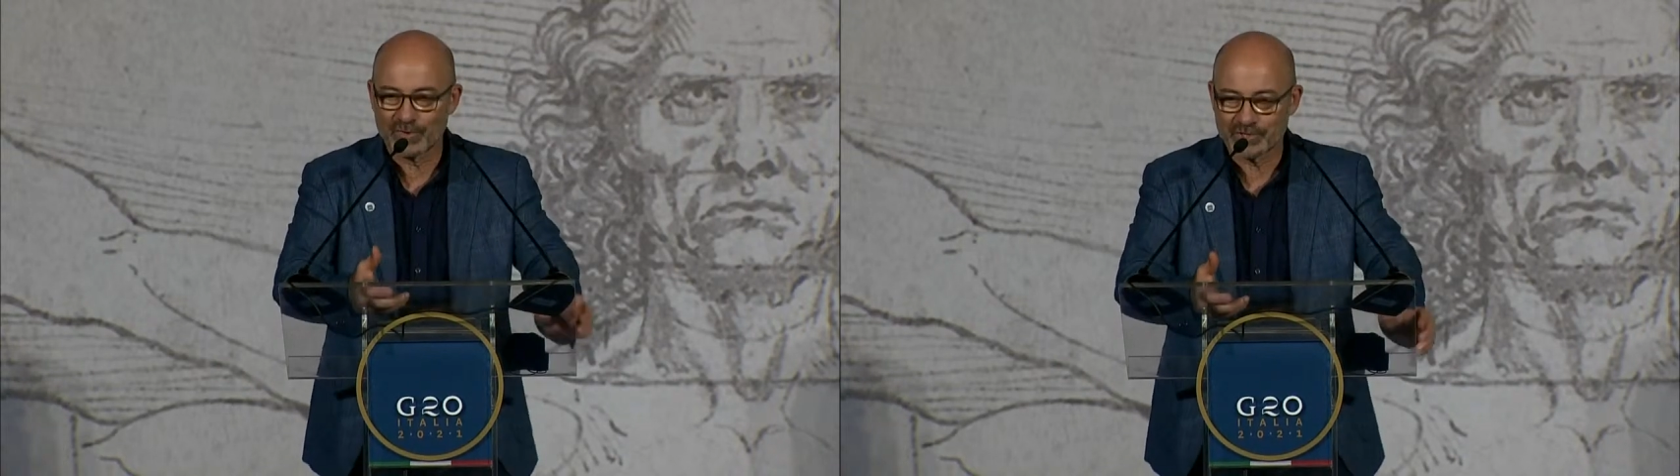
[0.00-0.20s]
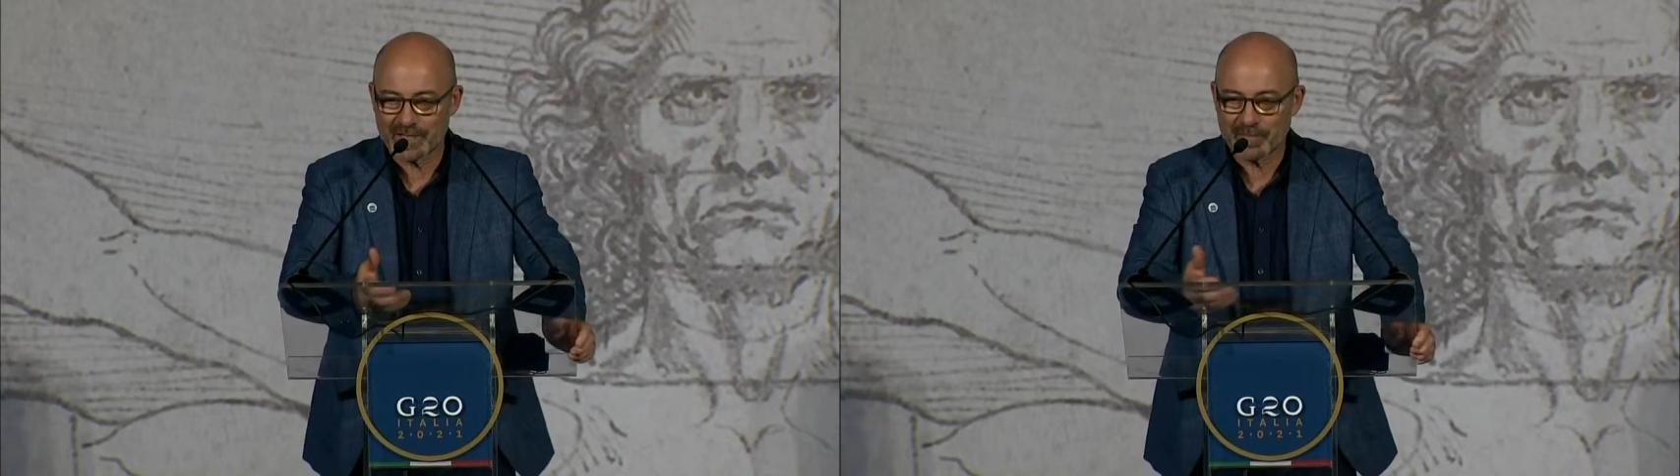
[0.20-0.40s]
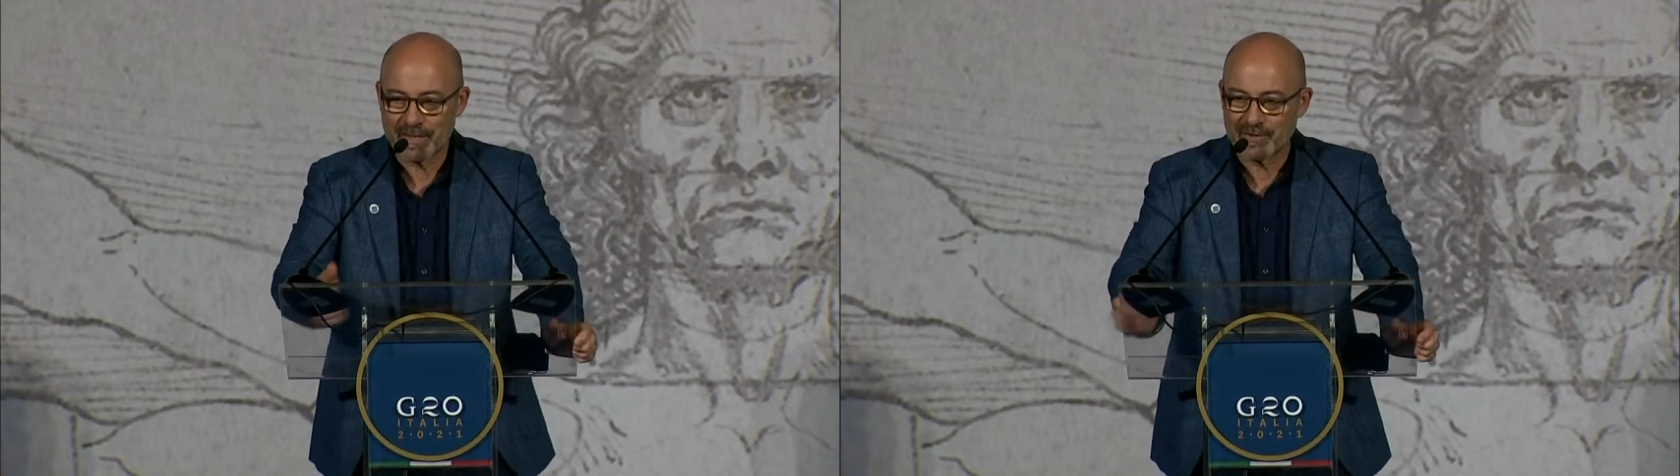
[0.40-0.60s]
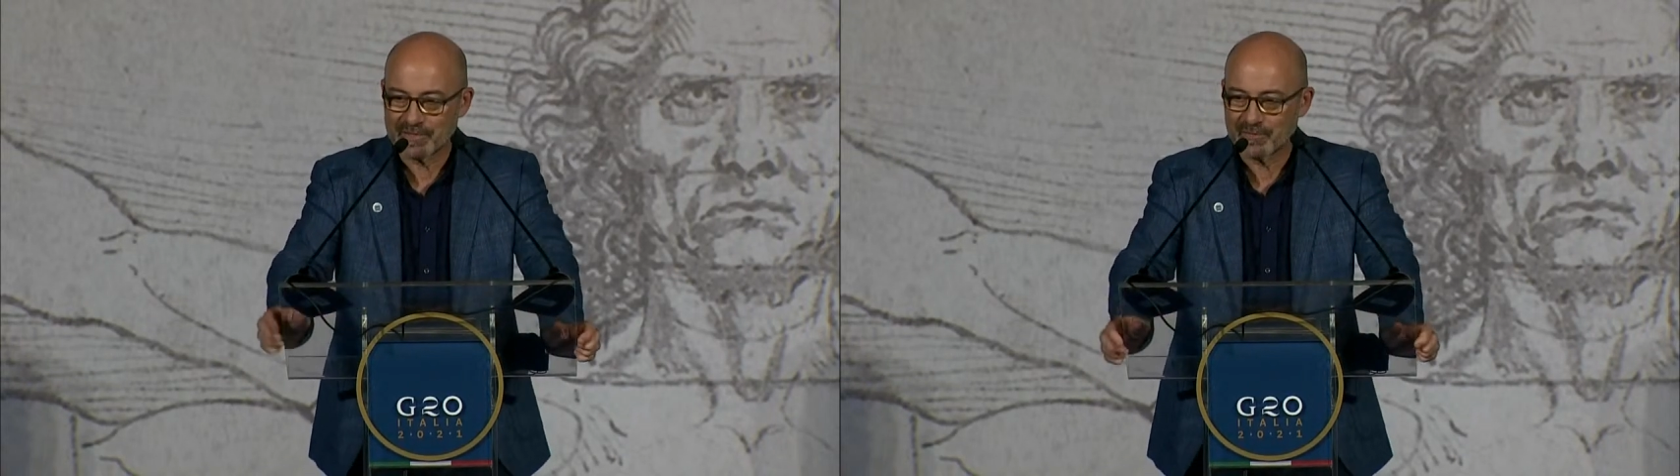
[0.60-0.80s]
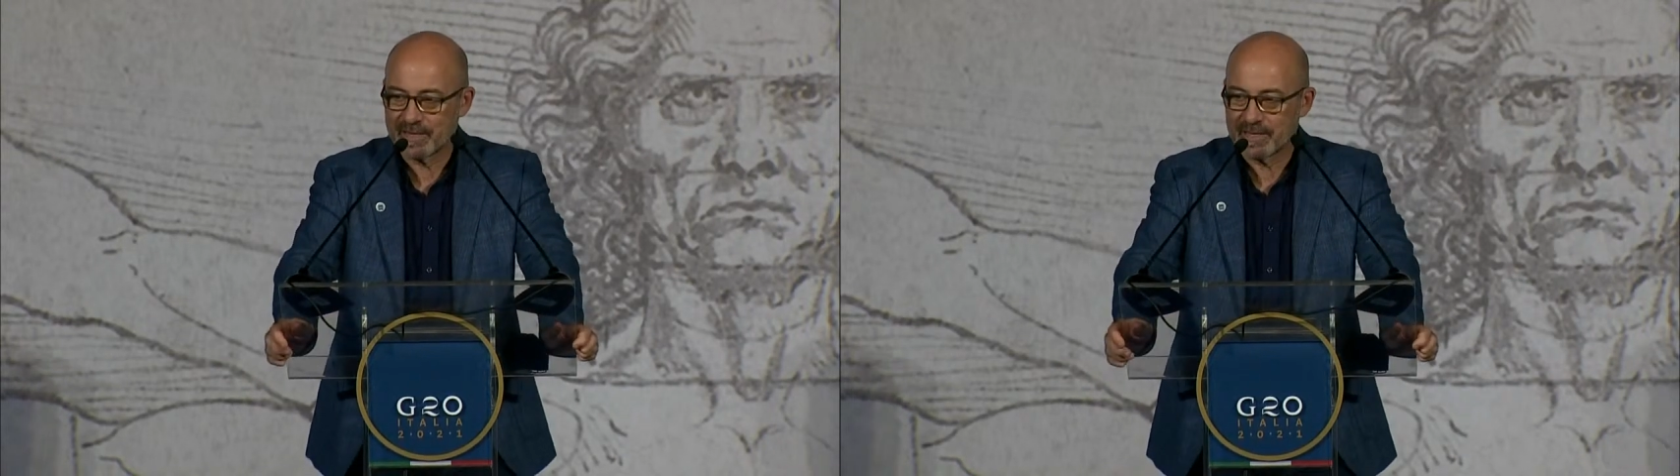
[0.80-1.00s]
when they are
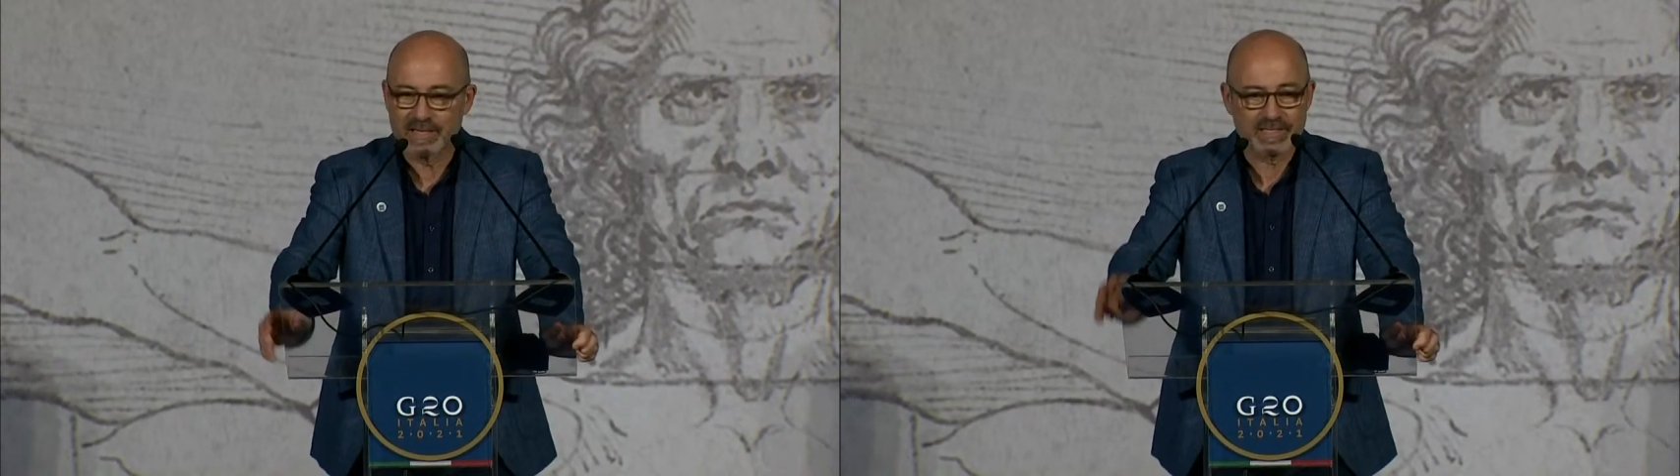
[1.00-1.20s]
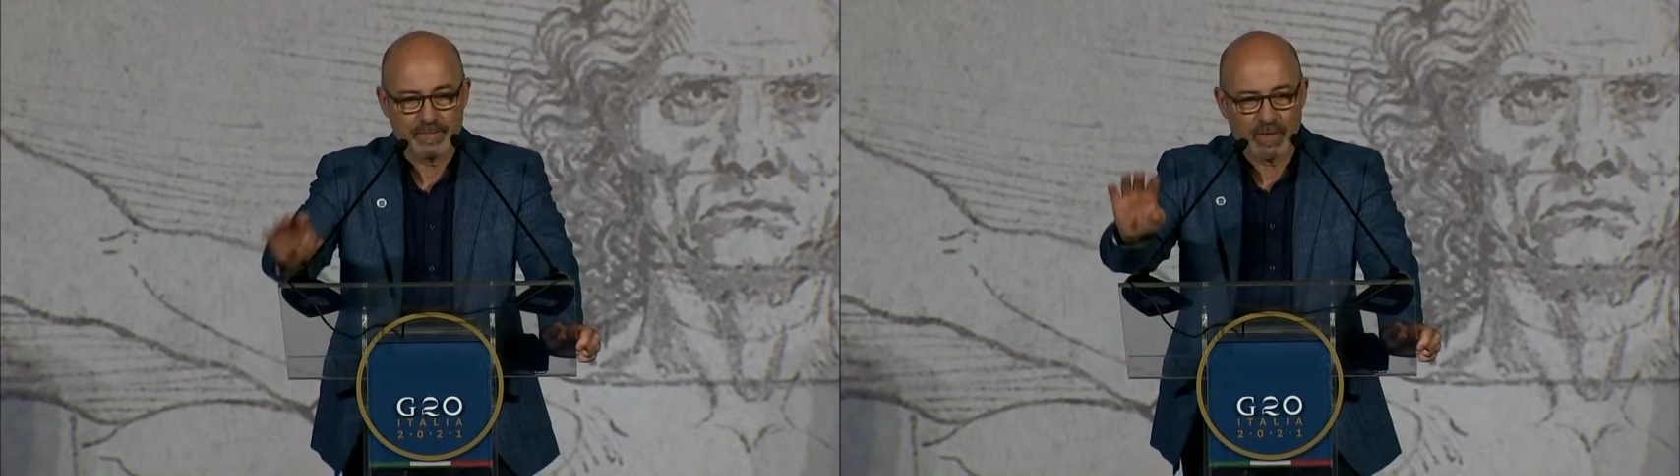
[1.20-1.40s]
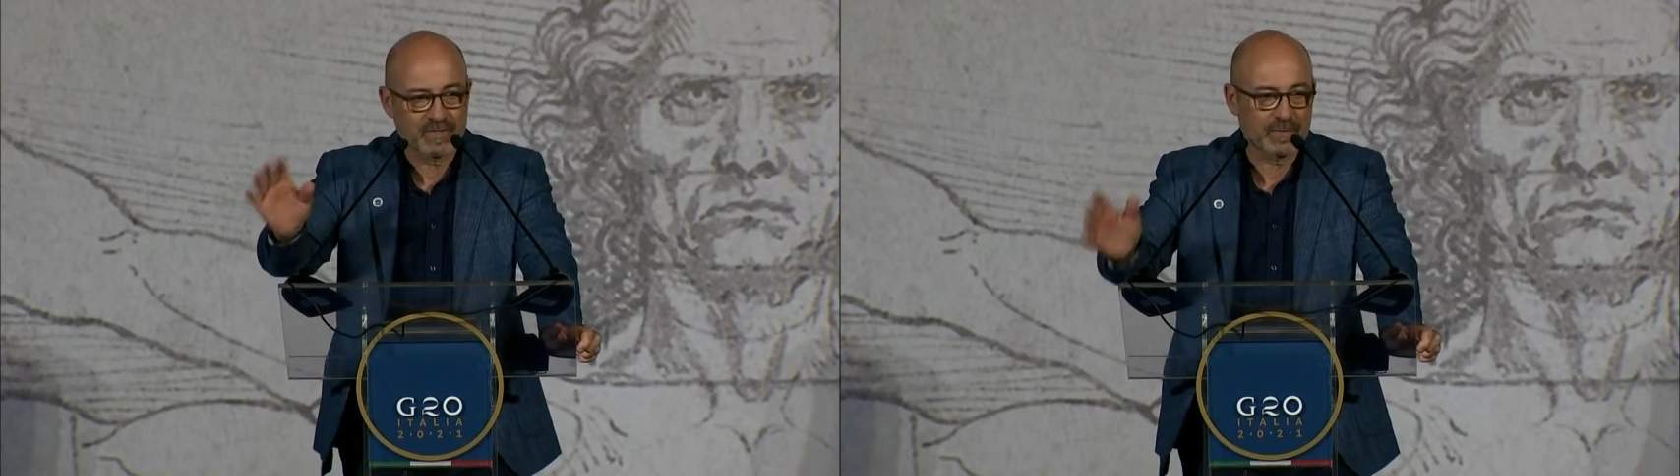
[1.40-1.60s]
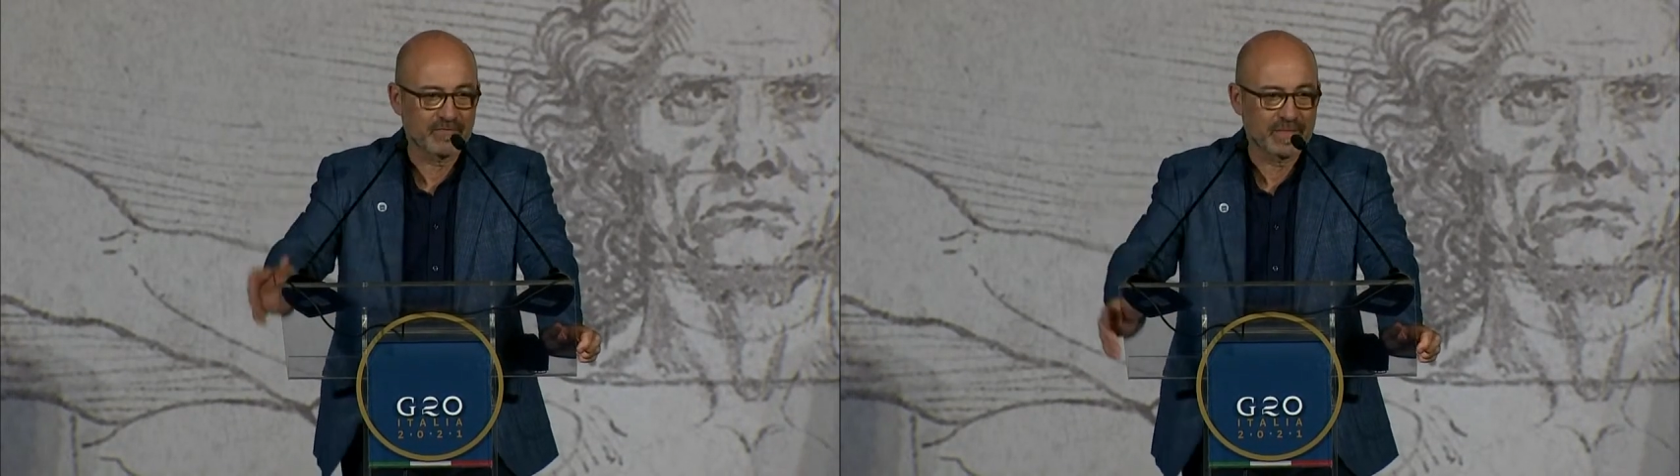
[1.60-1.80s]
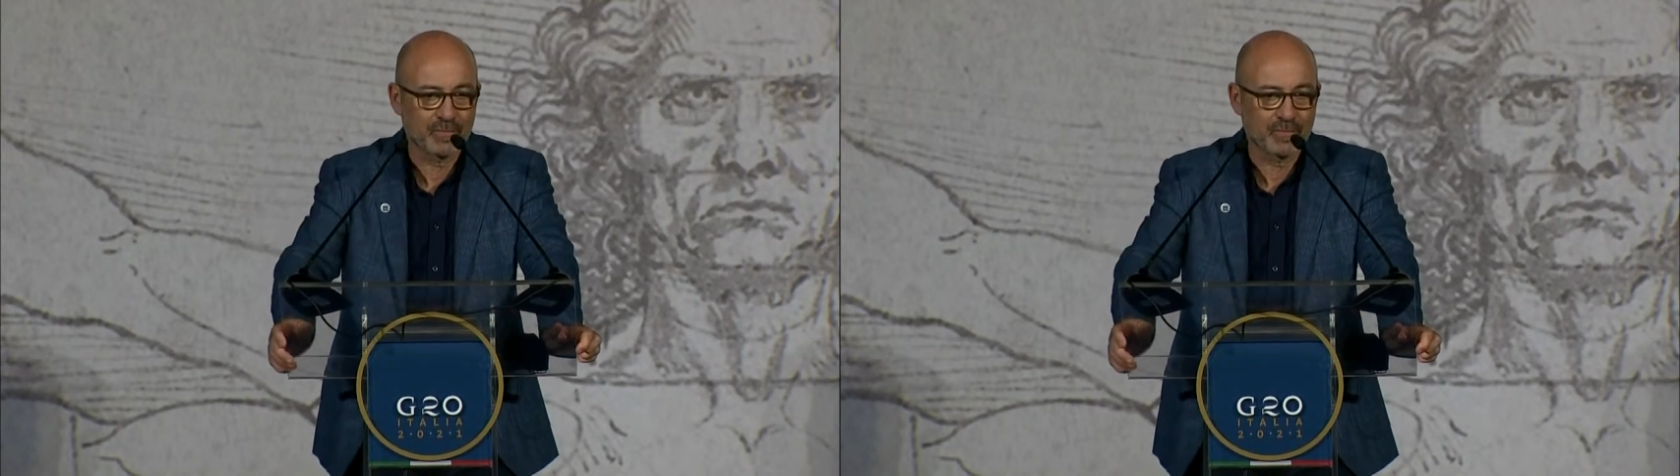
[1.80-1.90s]
translated into Italian.